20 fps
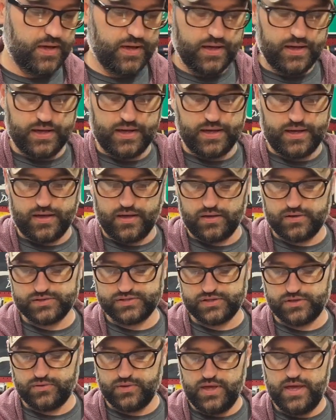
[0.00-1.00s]
Uh,
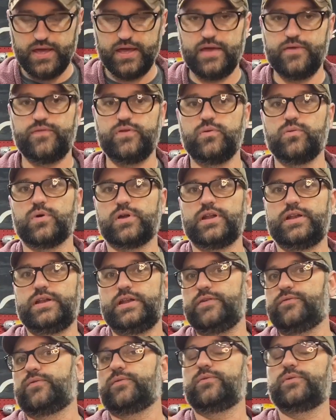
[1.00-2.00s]
also, if you want to
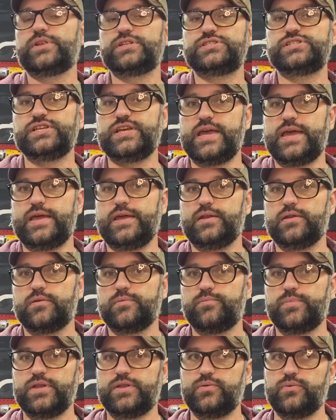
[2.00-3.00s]
differentiate
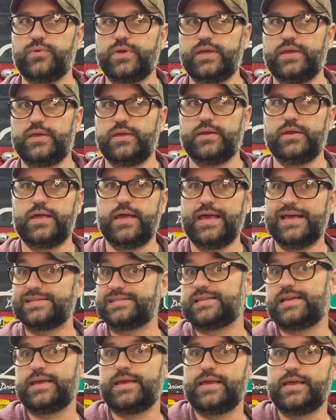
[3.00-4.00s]
between
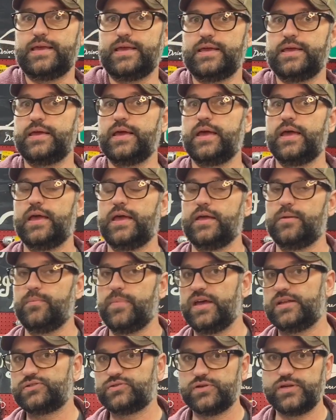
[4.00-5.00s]
SAE and
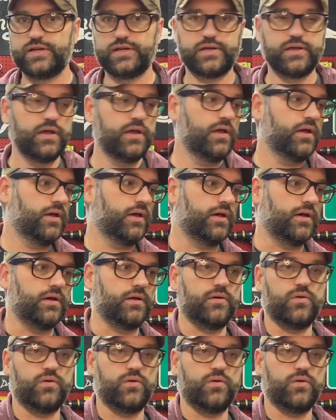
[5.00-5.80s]
metric uh,